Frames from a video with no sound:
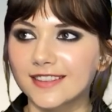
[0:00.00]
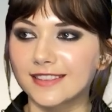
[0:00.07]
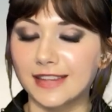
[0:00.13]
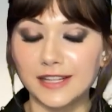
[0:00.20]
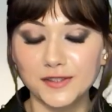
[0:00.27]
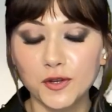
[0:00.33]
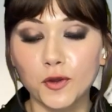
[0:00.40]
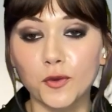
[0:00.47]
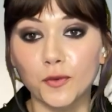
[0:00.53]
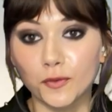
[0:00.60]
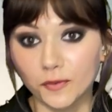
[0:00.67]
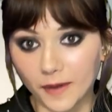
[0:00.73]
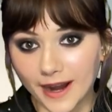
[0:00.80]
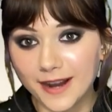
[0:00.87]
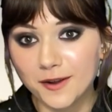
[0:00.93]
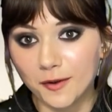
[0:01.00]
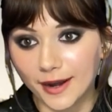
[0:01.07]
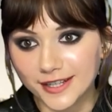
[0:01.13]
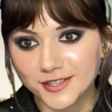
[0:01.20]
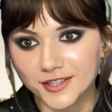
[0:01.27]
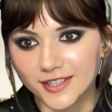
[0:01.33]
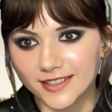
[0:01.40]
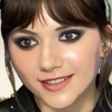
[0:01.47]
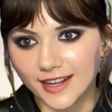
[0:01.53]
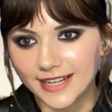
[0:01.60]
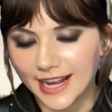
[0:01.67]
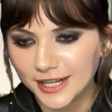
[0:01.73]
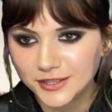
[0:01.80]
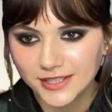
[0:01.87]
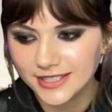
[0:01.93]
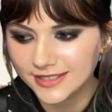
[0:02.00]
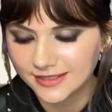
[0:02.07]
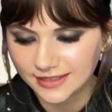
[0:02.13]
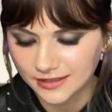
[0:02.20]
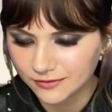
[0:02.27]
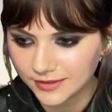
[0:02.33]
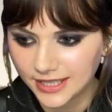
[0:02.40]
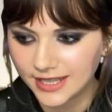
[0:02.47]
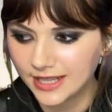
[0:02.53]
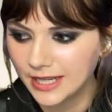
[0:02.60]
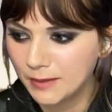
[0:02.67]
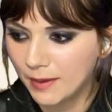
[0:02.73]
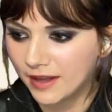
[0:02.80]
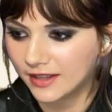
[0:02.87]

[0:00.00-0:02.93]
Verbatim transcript: That's a great question. I actually didn't really think about